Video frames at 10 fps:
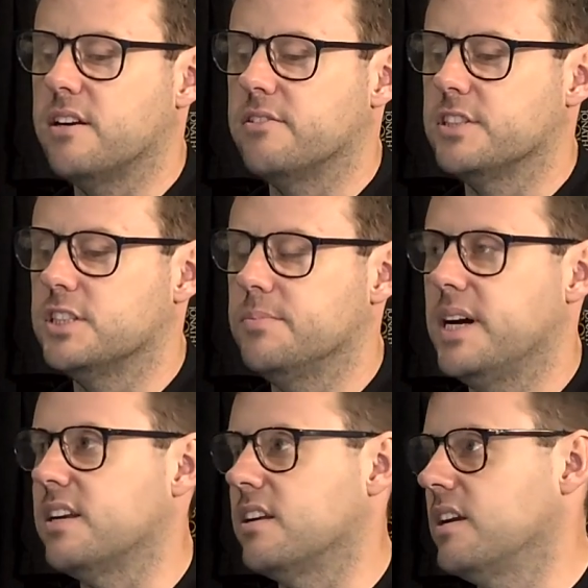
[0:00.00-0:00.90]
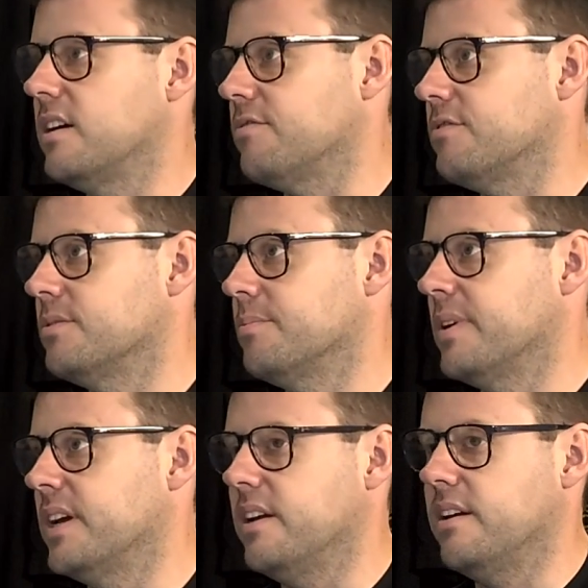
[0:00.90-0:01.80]
is smart enough to
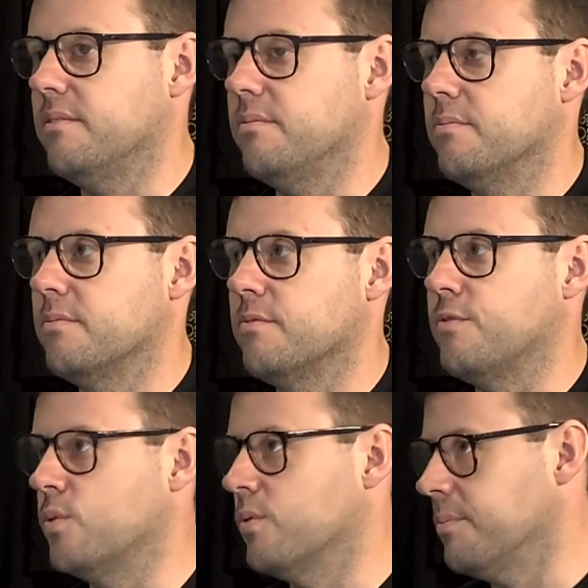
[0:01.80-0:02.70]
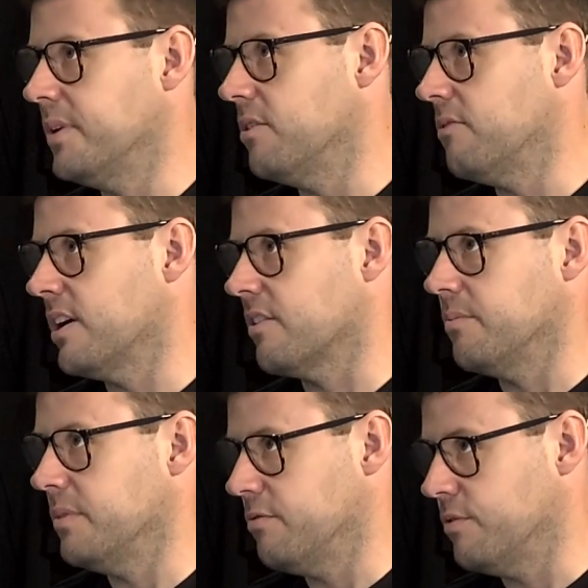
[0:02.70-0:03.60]
be forward mid rather than
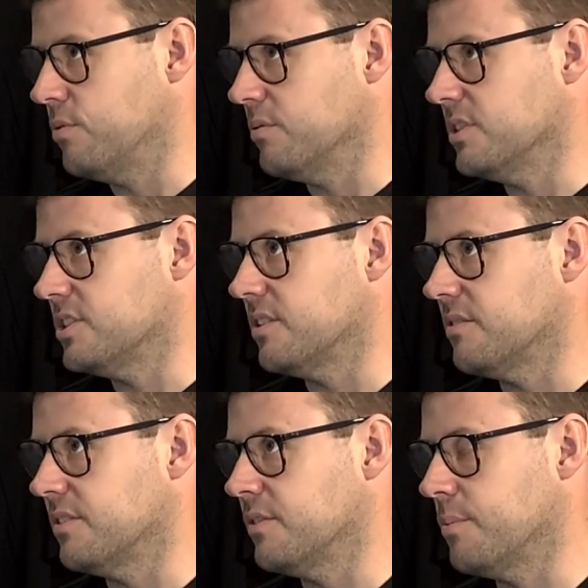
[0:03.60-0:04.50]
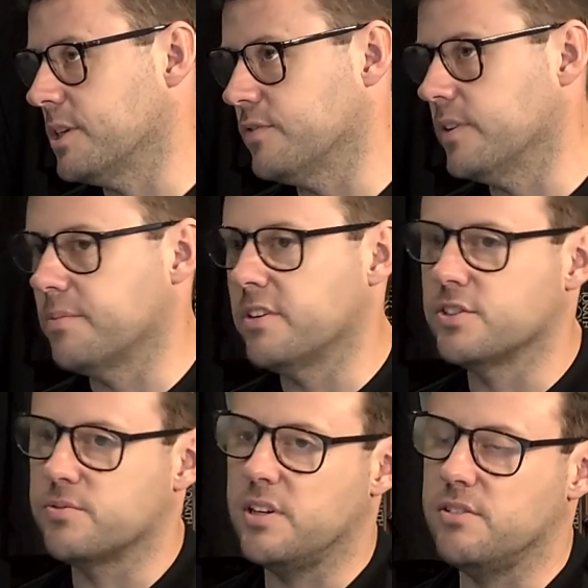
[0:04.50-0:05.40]
mid forward. So you almost flip
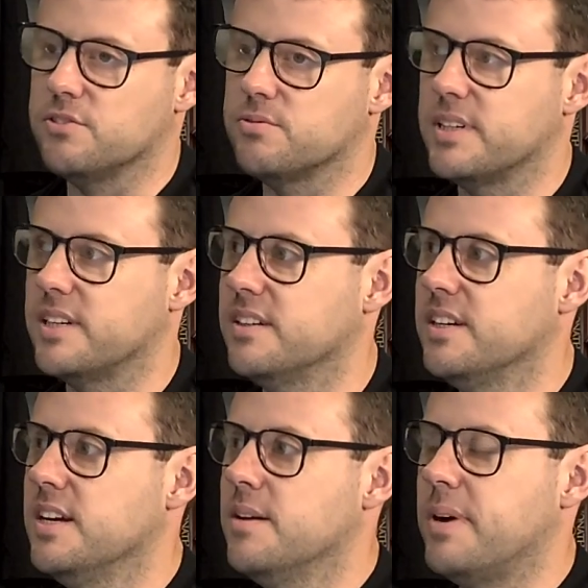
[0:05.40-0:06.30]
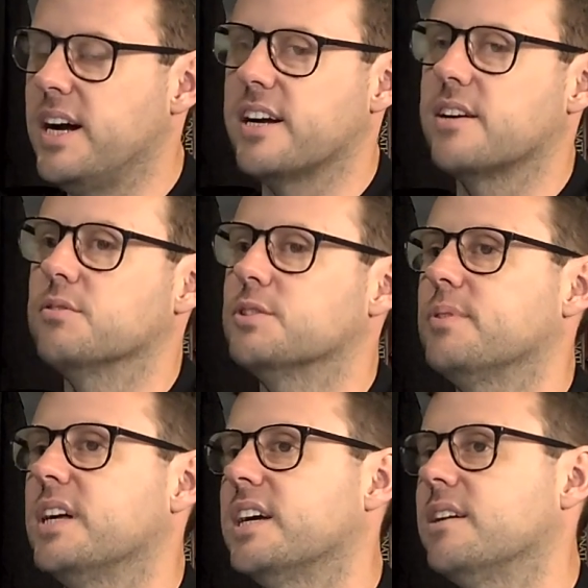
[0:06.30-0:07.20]
those roles where Parker was
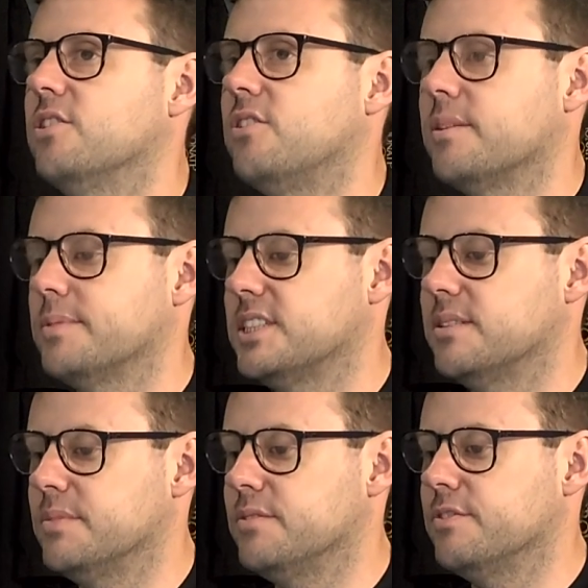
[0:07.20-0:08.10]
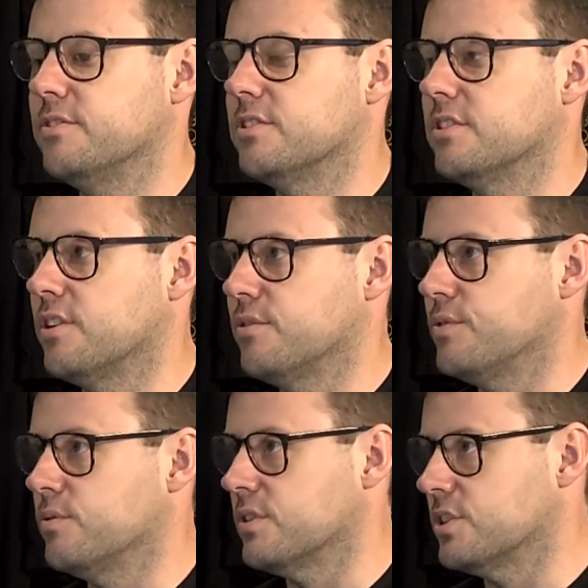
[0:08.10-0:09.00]
playing 90% midfield, could go
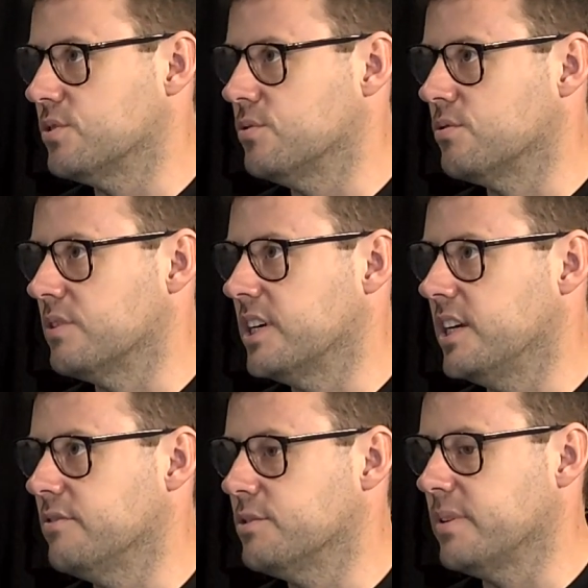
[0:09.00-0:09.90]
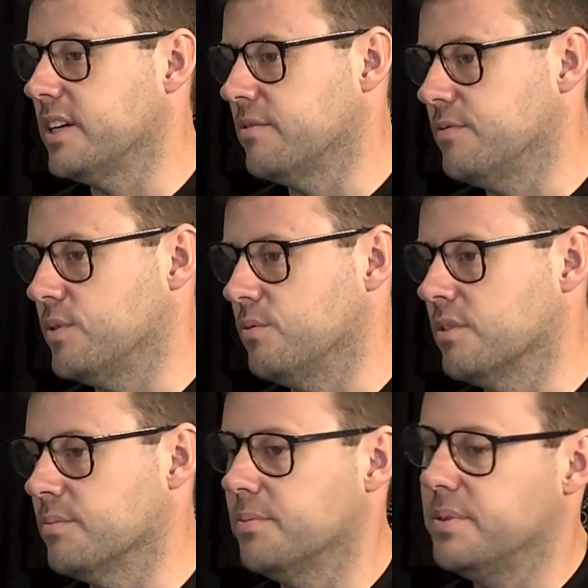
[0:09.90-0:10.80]
forward and score, and Heaney was playing forward
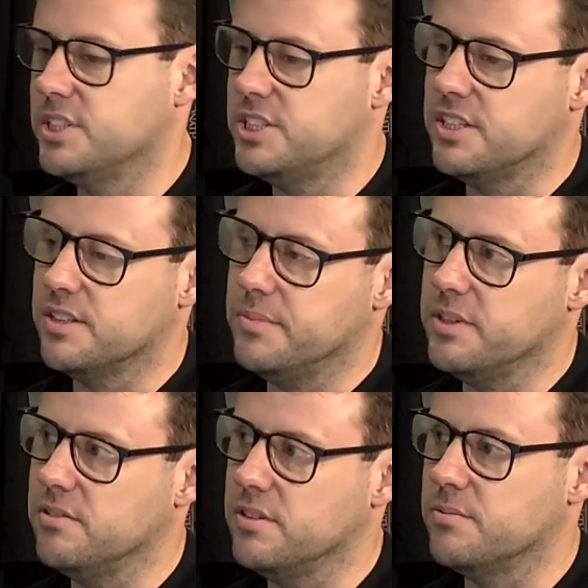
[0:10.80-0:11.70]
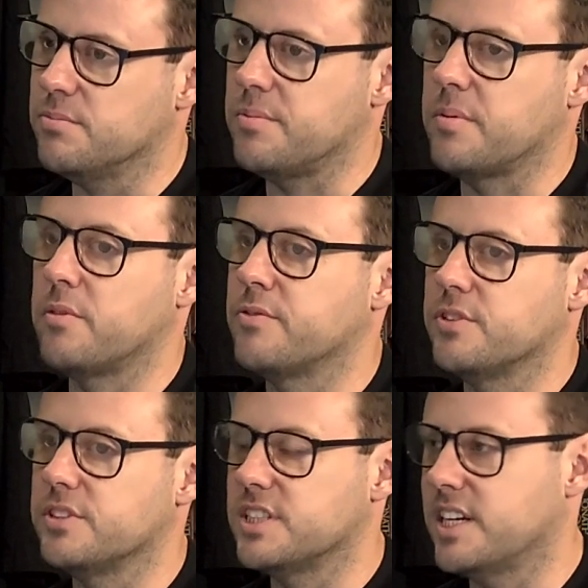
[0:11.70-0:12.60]
and would pinch it in the middle. You'd probably
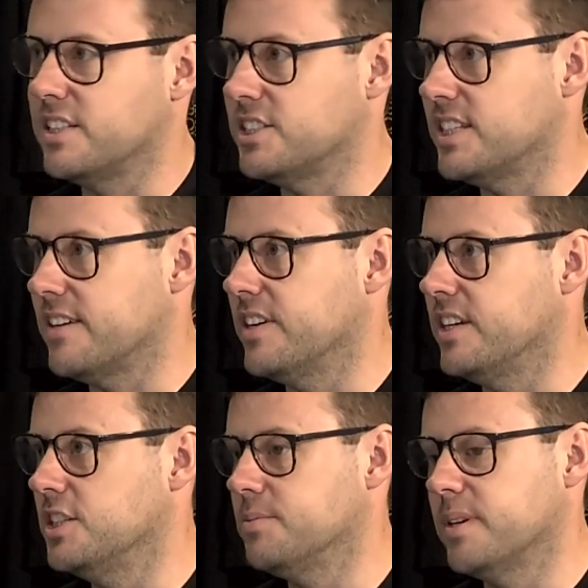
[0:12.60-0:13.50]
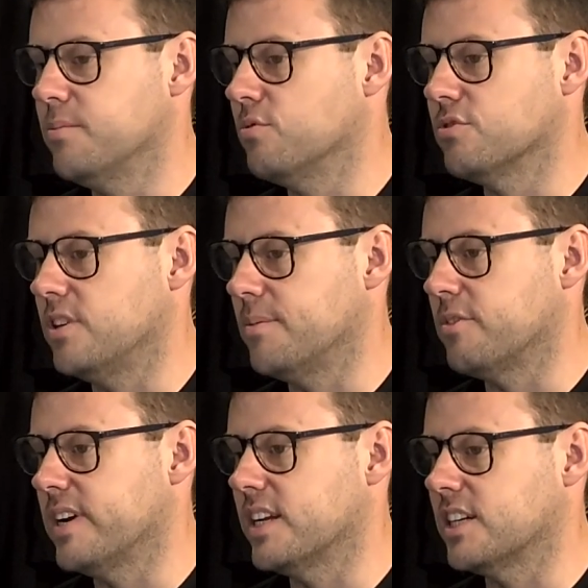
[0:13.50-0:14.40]
reverse that and just have Heaney spend more time
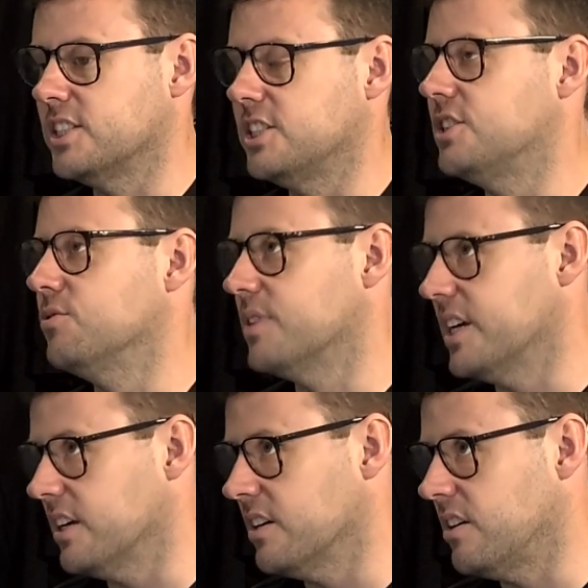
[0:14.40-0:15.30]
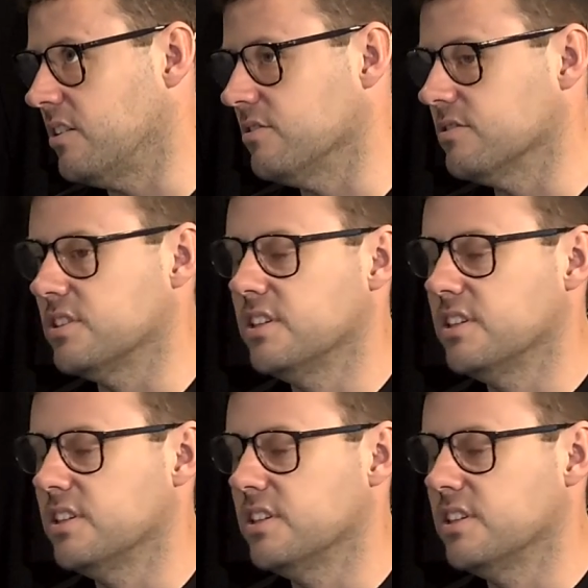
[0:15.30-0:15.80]
around it because he's still kicking goals